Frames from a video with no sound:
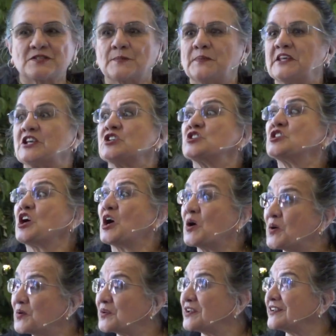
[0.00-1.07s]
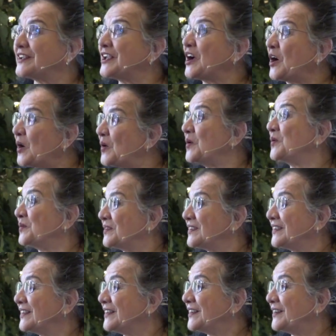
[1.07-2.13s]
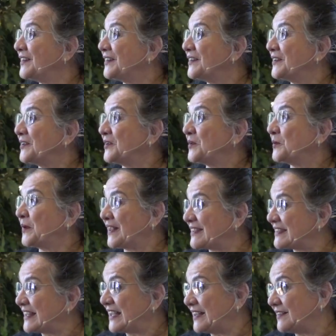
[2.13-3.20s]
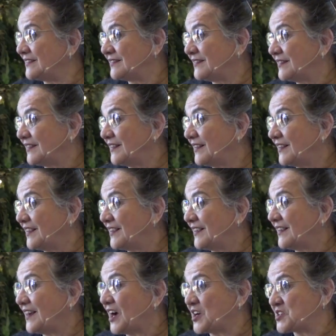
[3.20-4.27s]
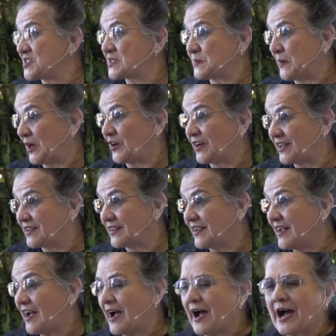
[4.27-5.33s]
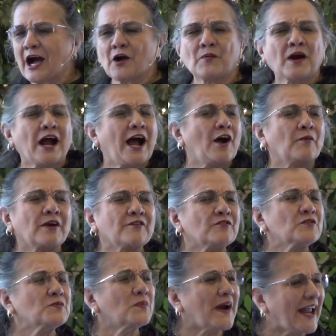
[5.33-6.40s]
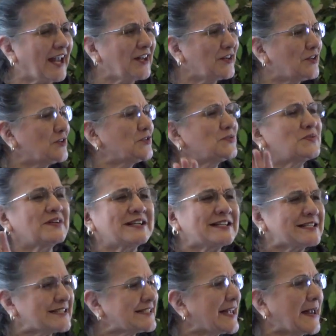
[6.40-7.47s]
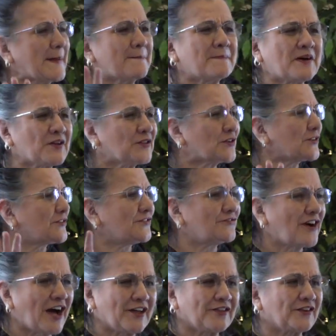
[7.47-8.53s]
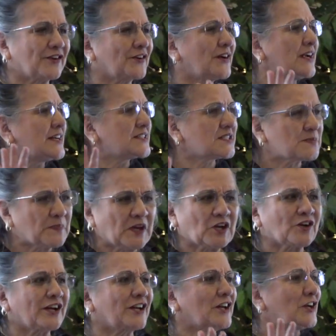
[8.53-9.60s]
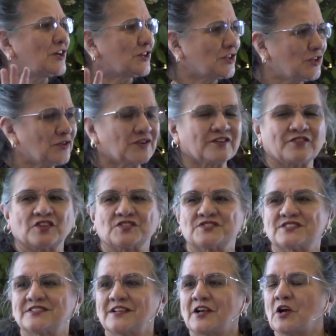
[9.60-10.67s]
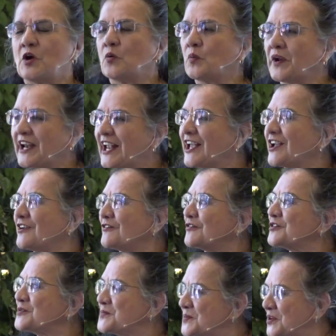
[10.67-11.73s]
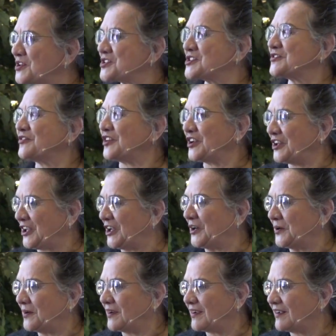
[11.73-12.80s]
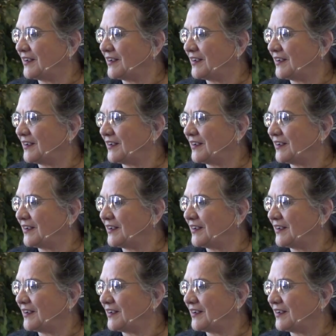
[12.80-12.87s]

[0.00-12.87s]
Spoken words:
to be totally whole within our spirit. However way you say Mother, Father, Spirit, Universe, whatever works for you,